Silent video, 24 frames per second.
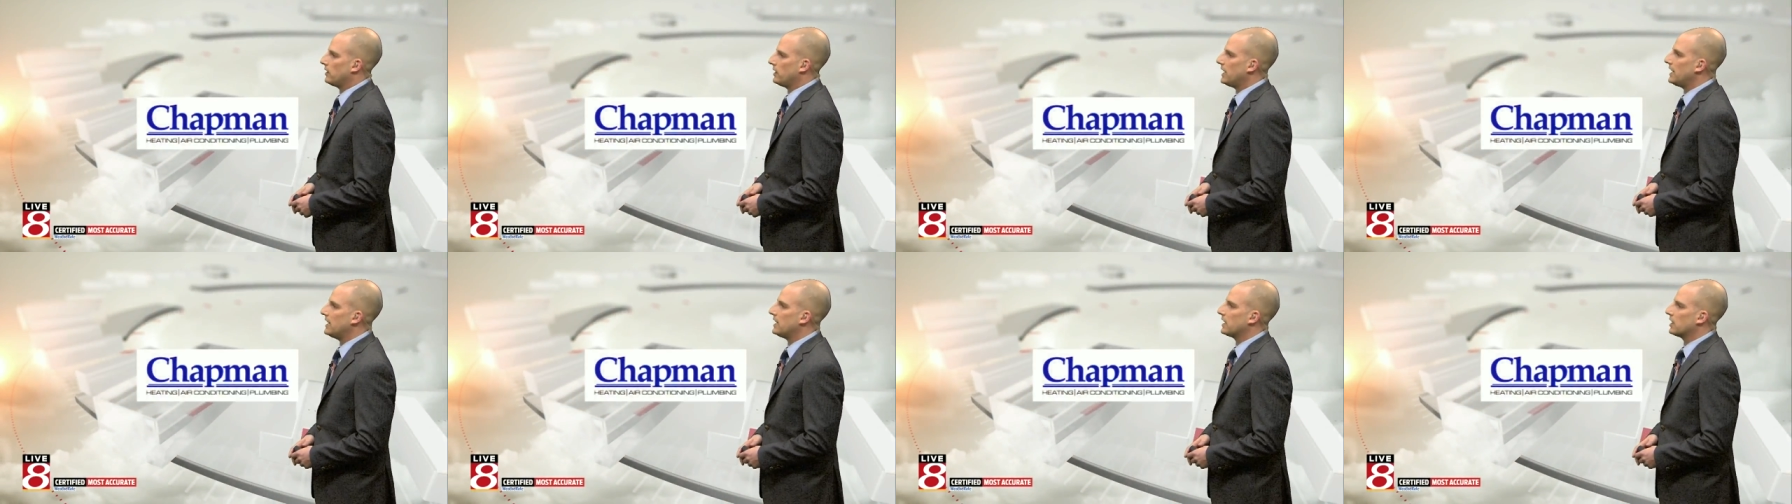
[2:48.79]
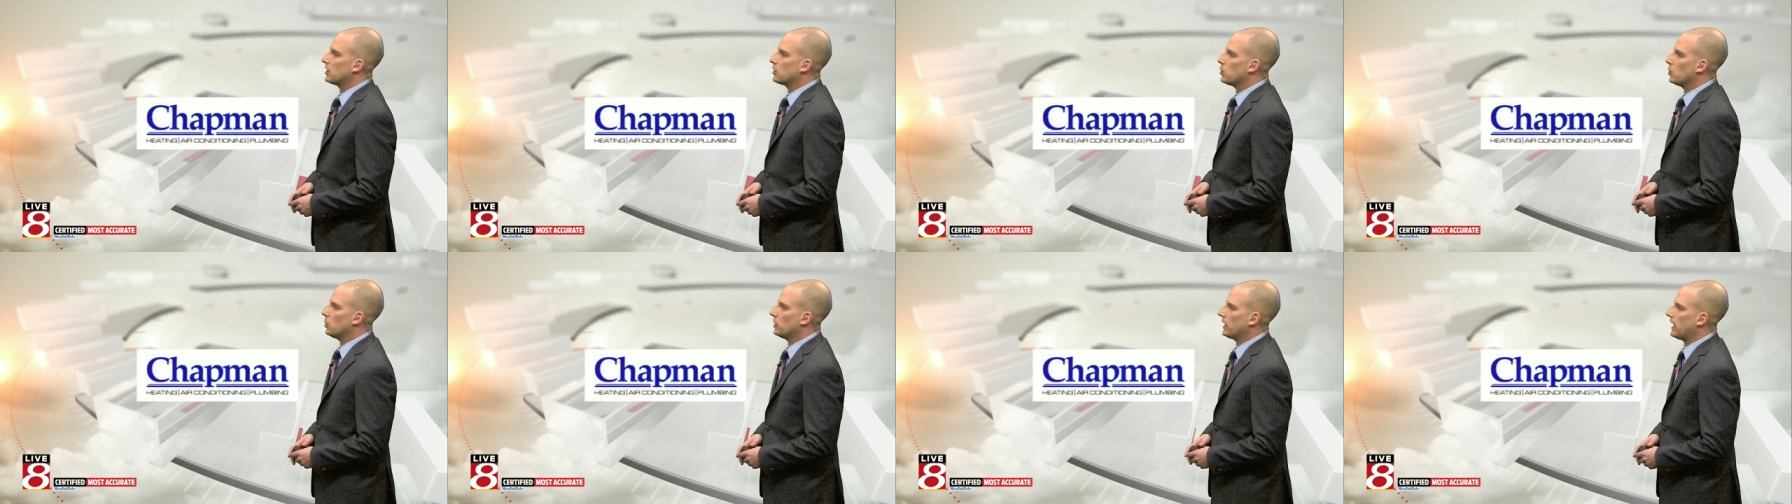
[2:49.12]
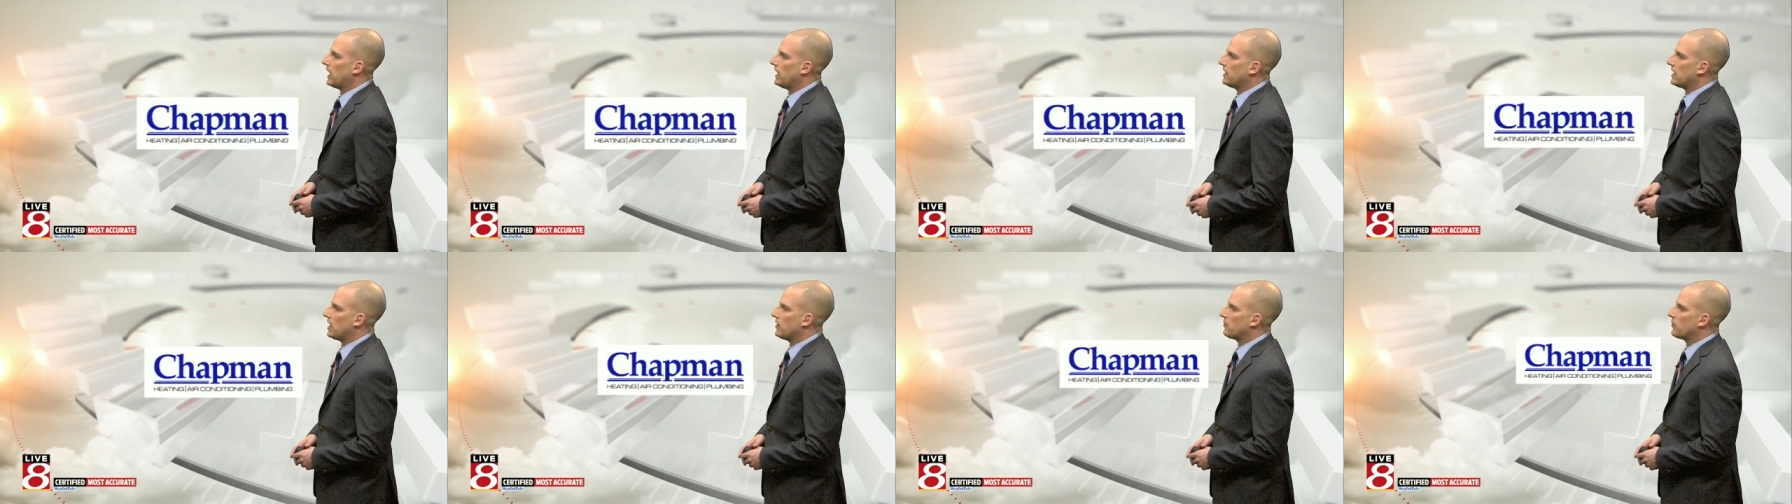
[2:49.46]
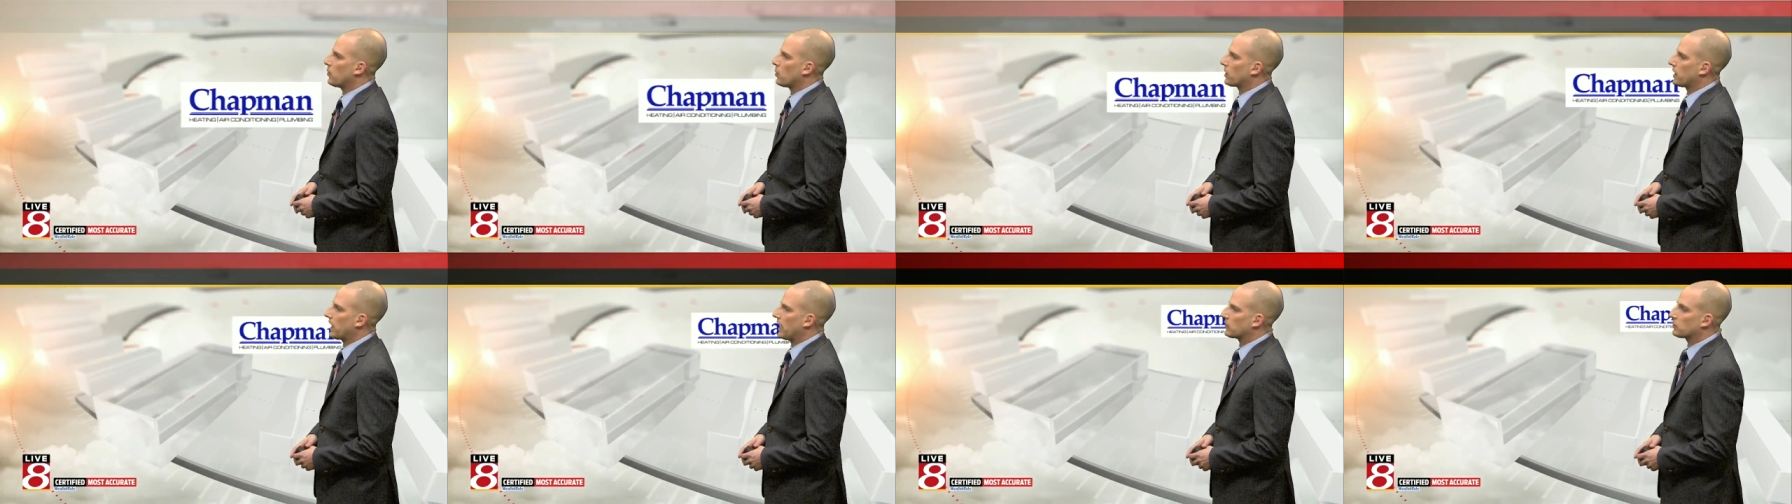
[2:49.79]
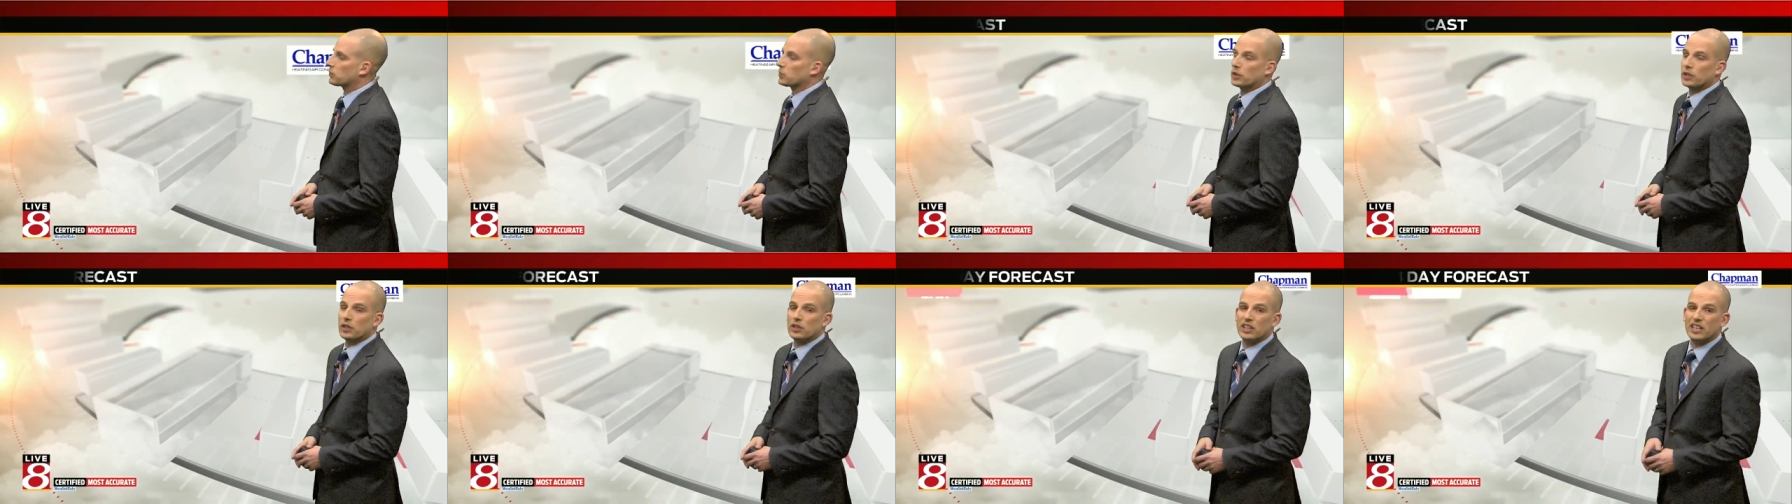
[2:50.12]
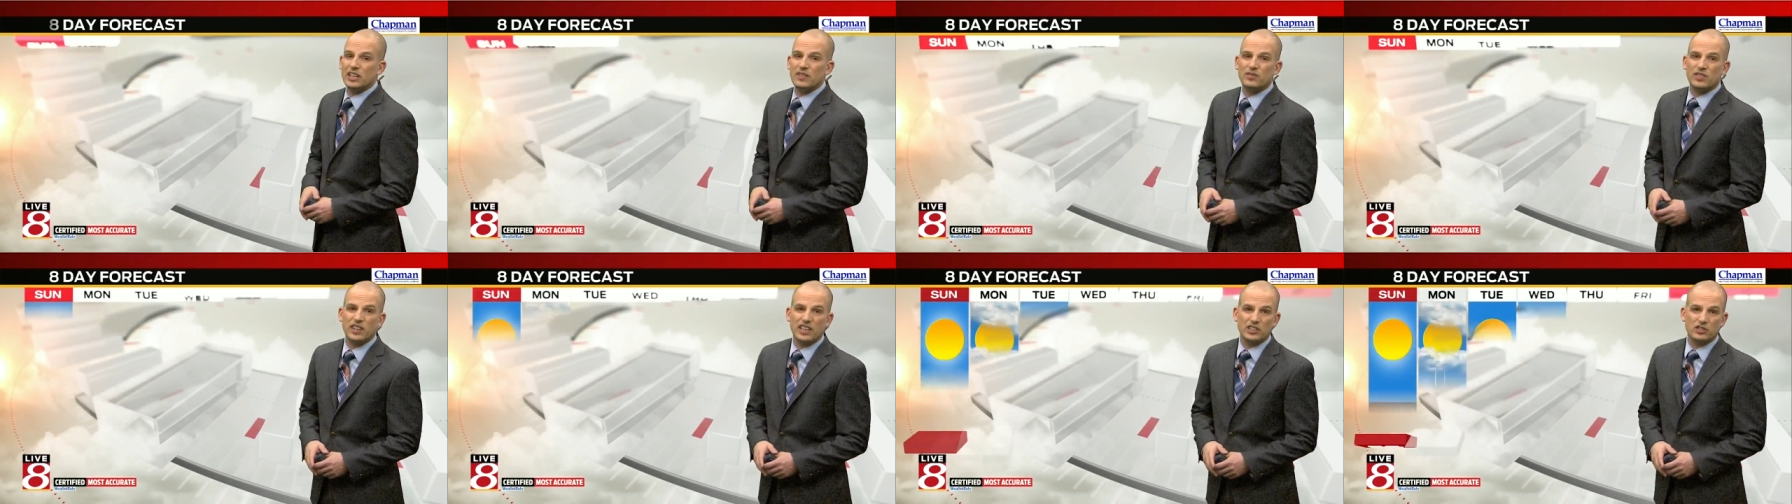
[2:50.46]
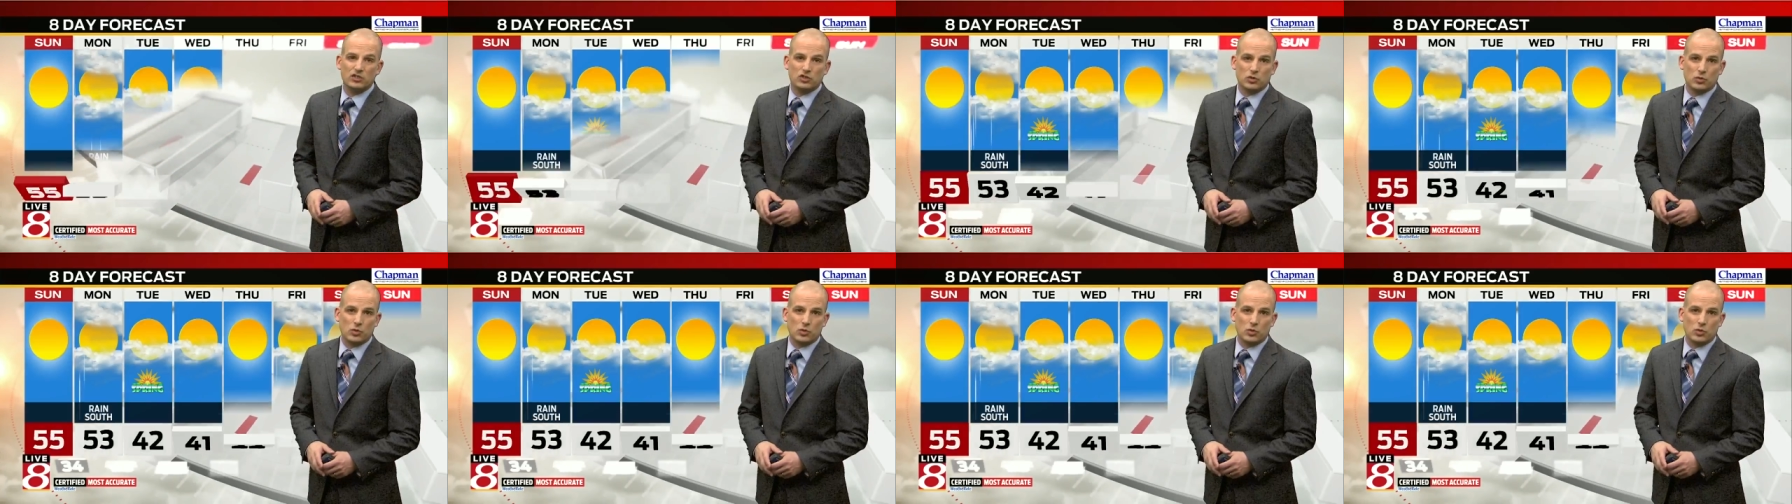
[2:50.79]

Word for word: heating and cooling eight-day forecast, we're going to leave things